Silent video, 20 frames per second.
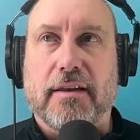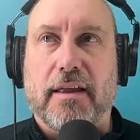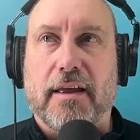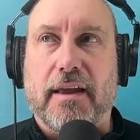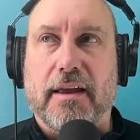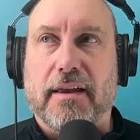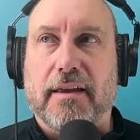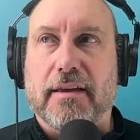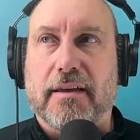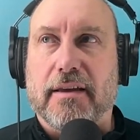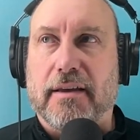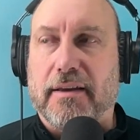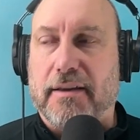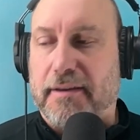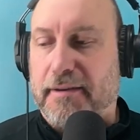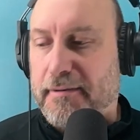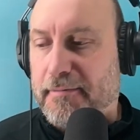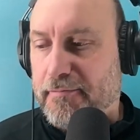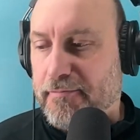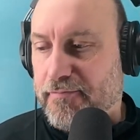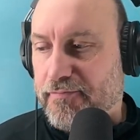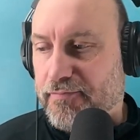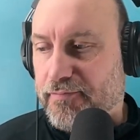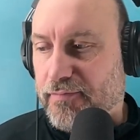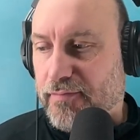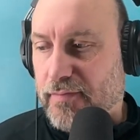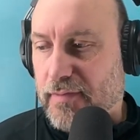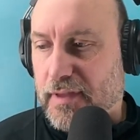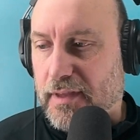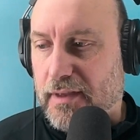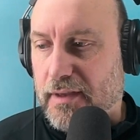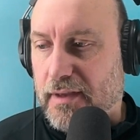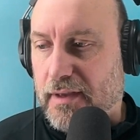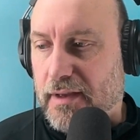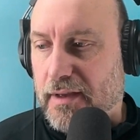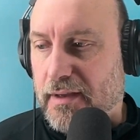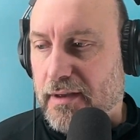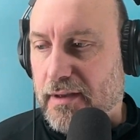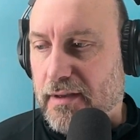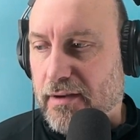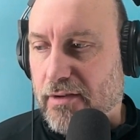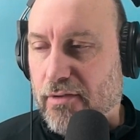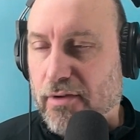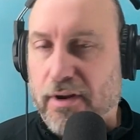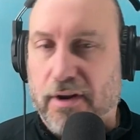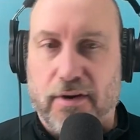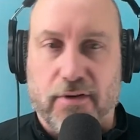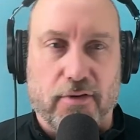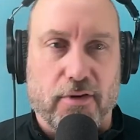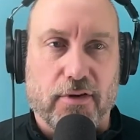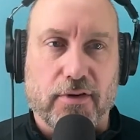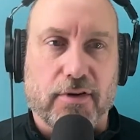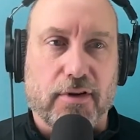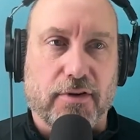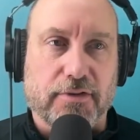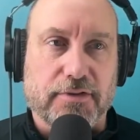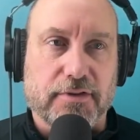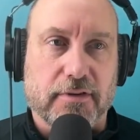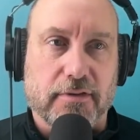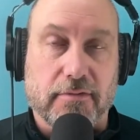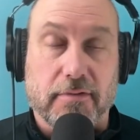like going on a roller coaster.